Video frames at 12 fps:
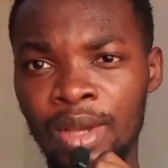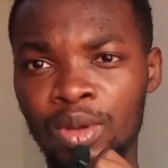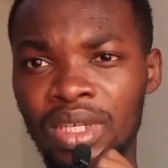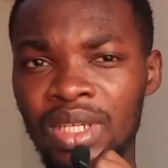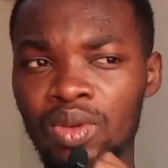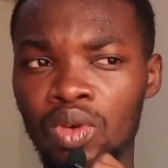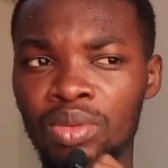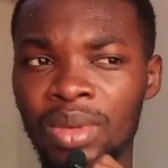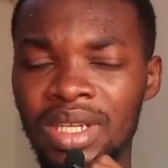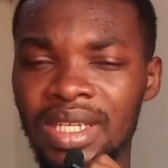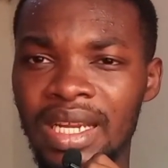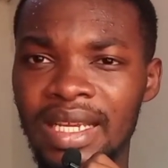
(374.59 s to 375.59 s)
so this old
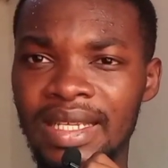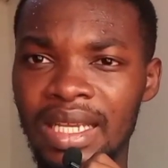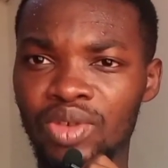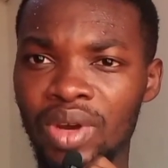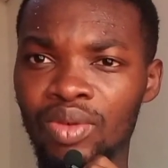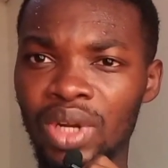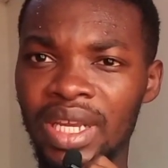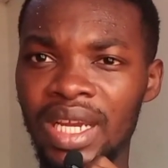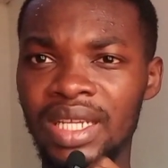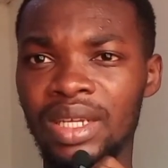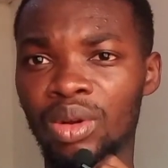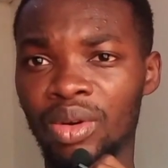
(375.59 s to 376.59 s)
man said he's a traveler he
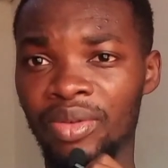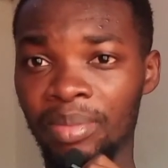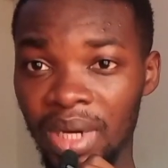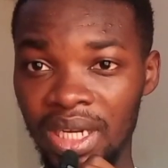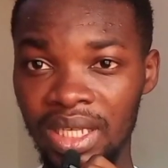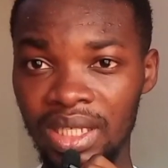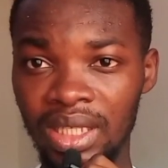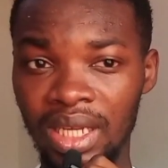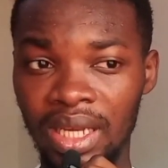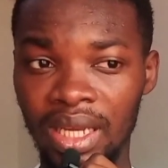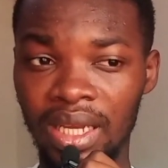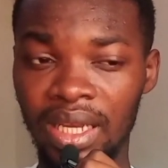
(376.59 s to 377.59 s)
has a lot of money
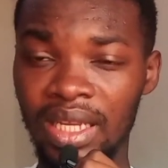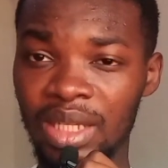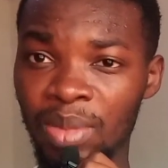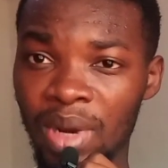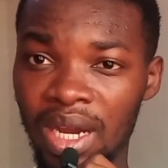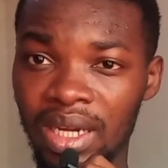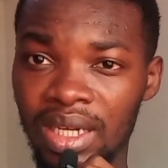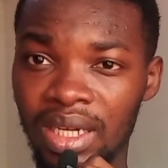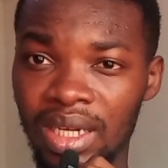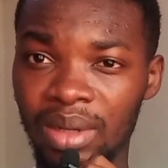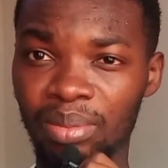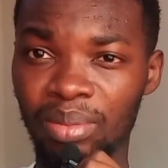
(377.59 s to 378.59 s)
in his bag
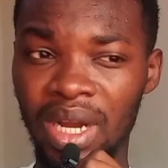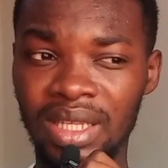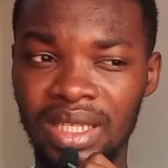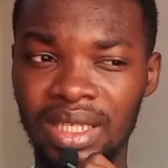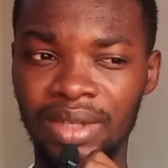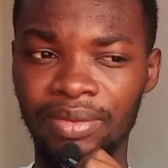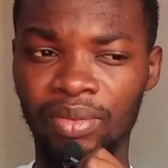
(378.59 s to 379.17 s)
but